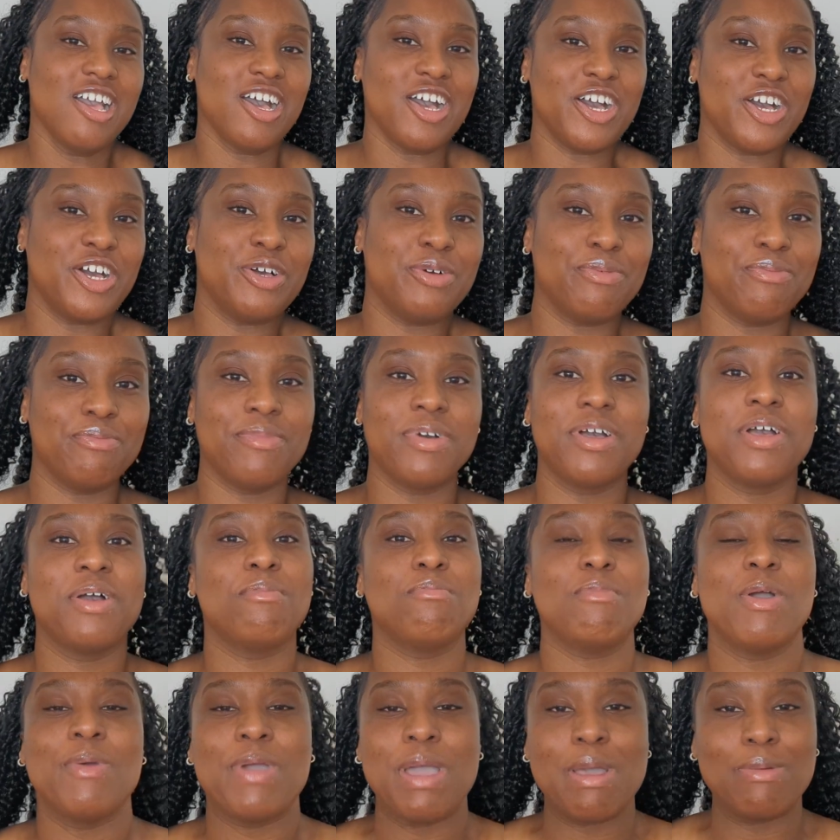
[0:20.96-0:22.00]

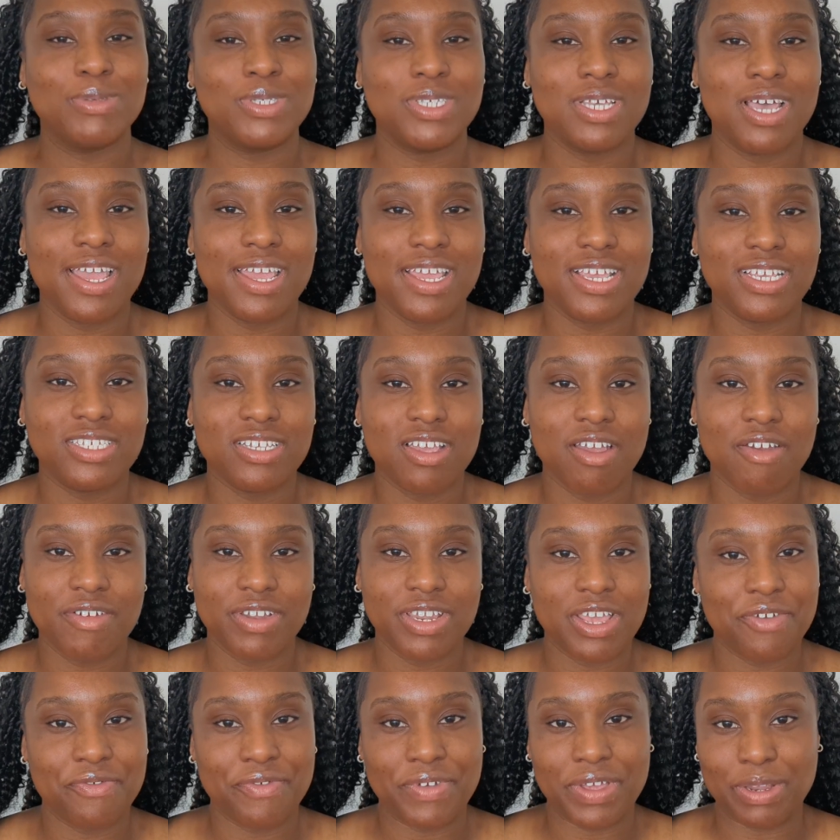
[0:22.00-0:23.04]
My website is
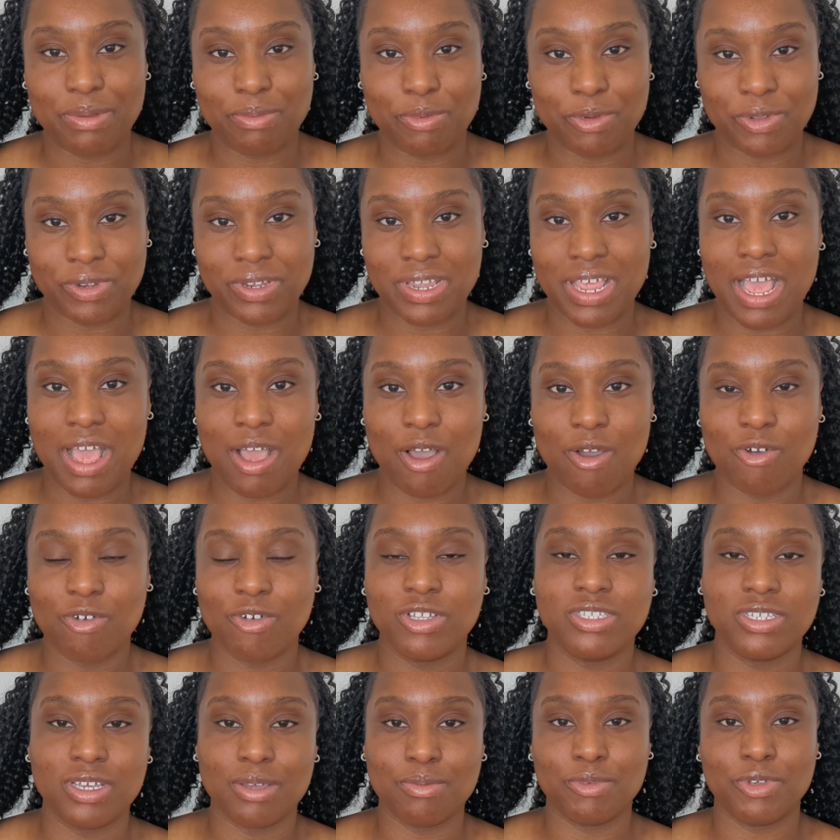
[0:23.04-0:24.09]
currently available now,
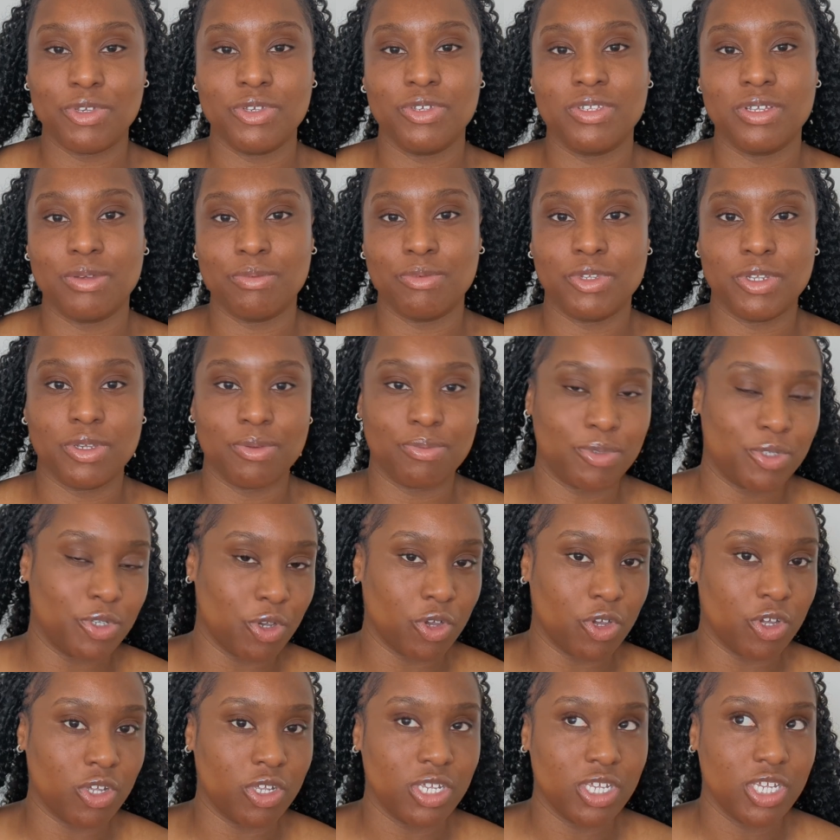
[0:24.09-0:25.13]

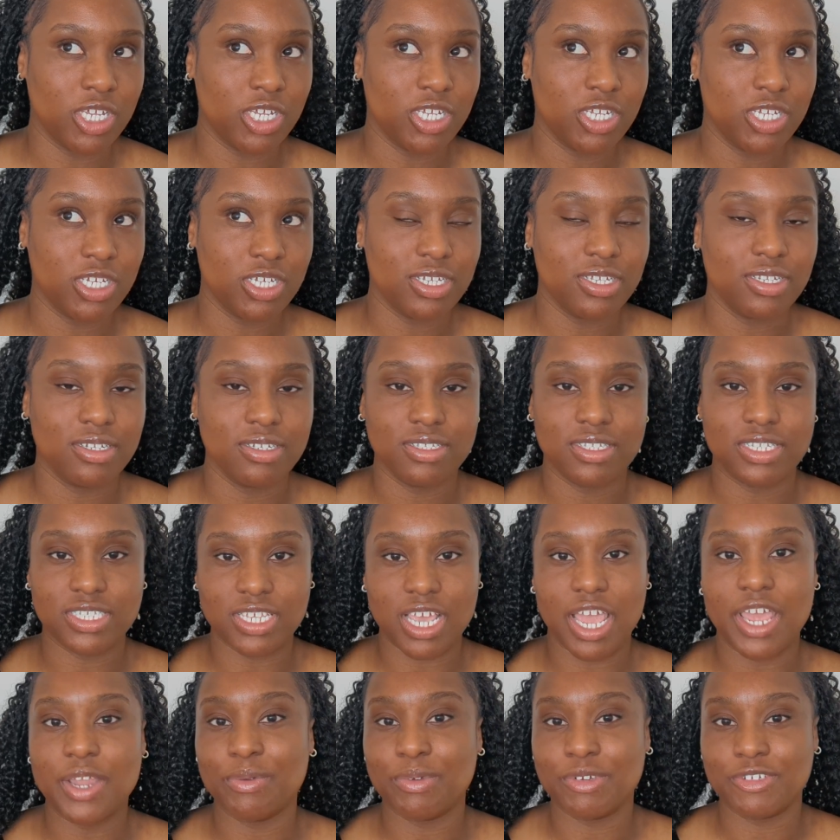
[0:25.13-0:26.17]

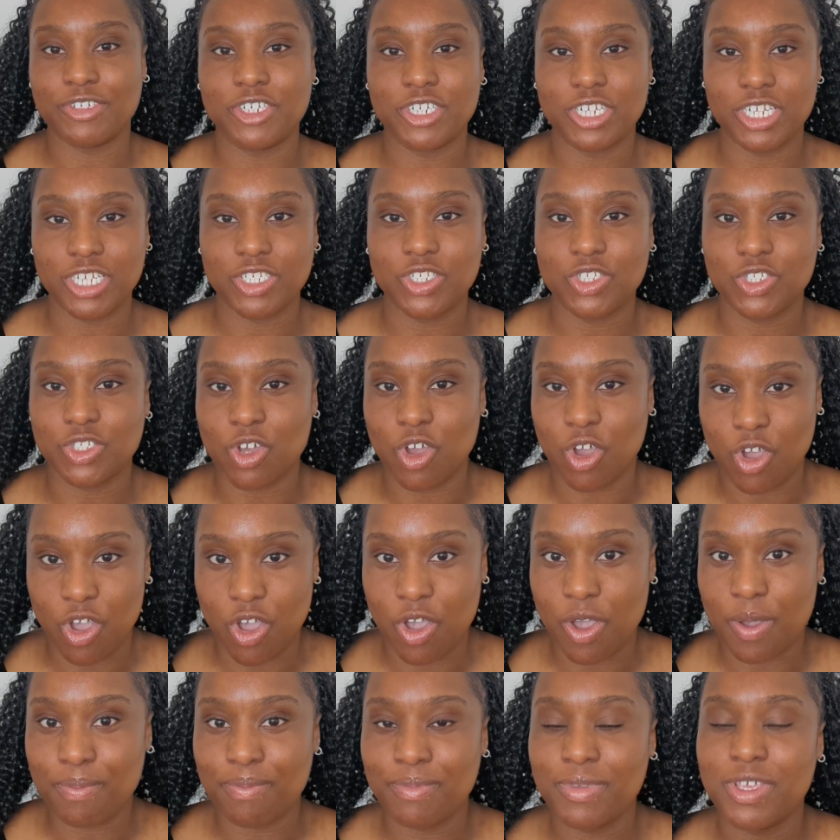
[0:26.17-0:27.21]

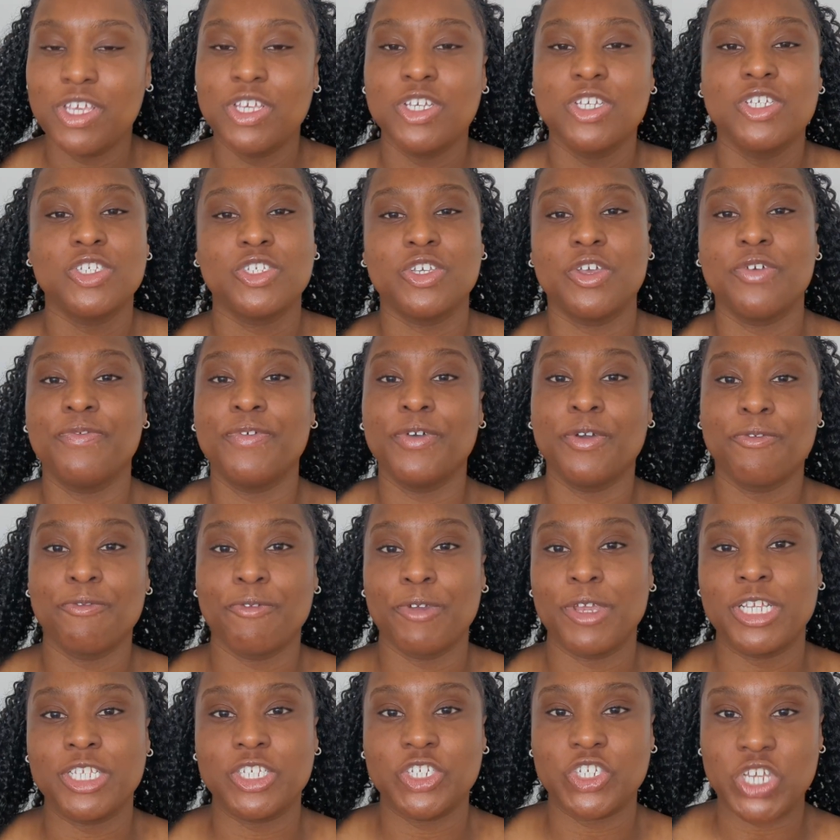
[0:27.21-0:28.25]
www.designwithshanice.com, so feel
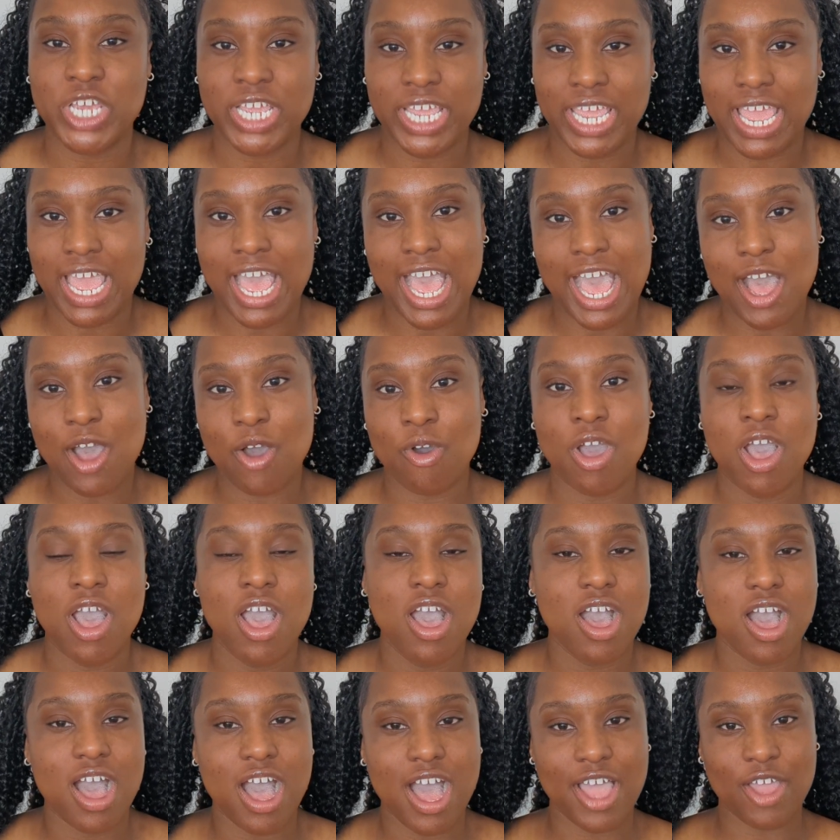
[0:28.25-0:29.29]
free to check it out.
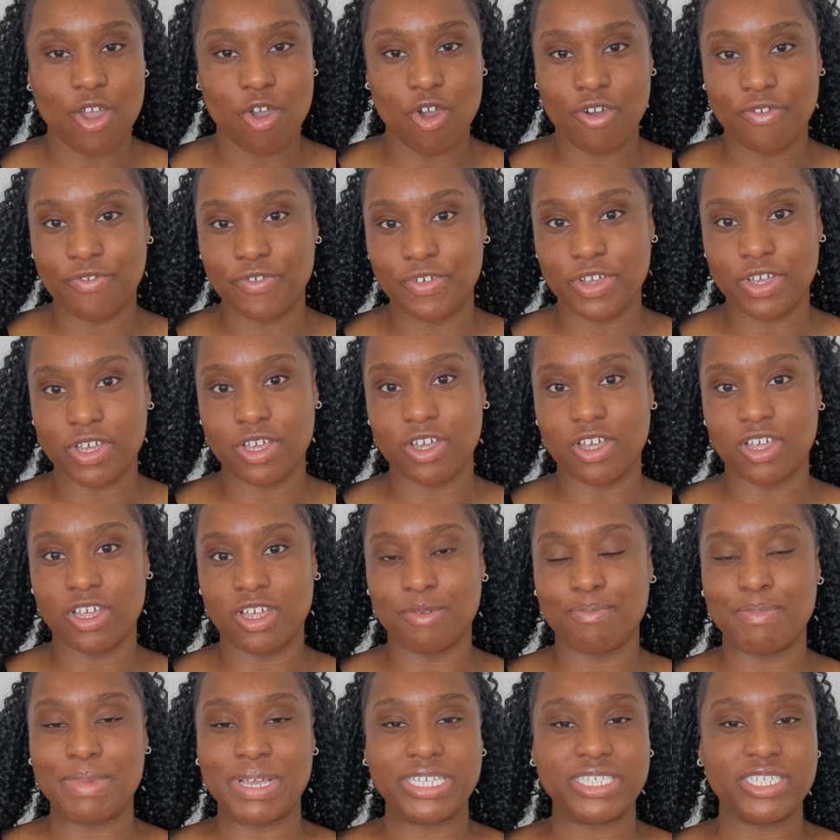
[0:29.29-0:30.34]
I
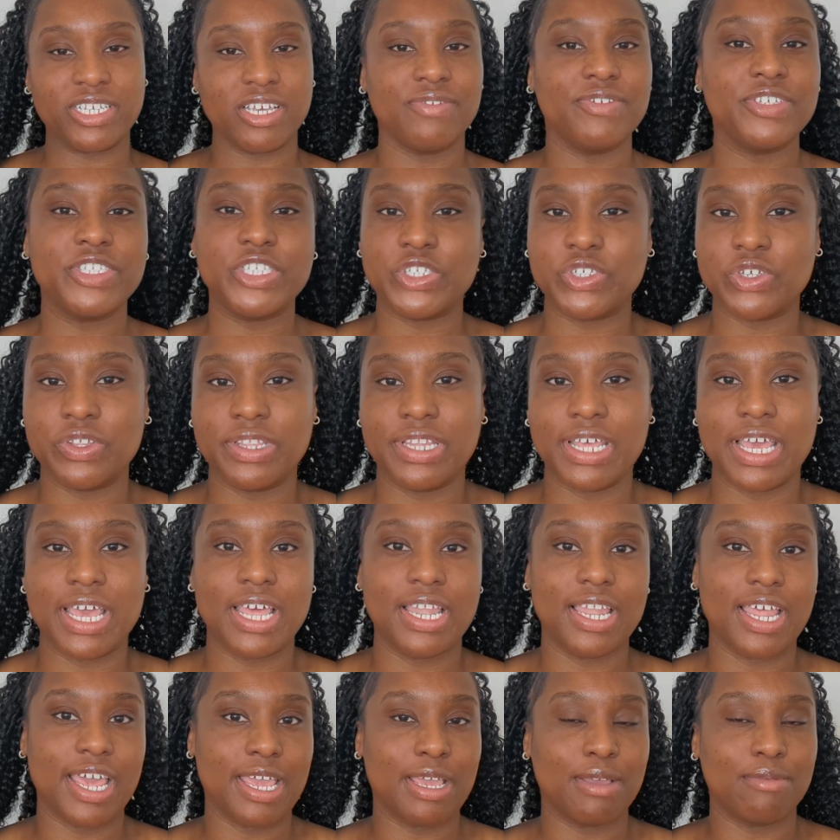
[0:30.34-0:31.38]
offer my services on
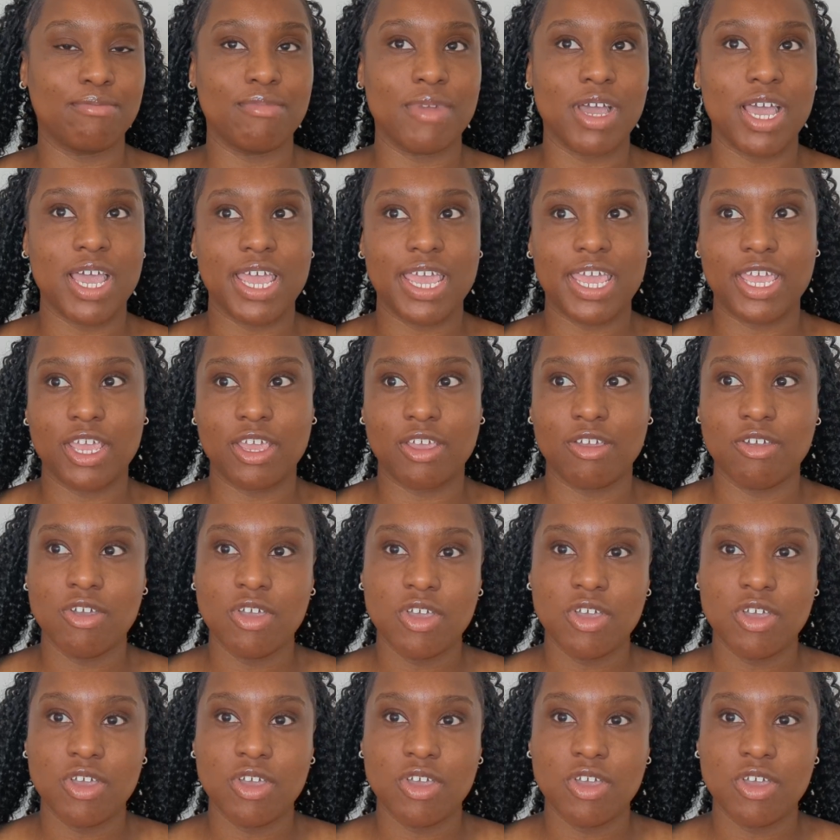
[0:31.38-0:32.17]
there, like I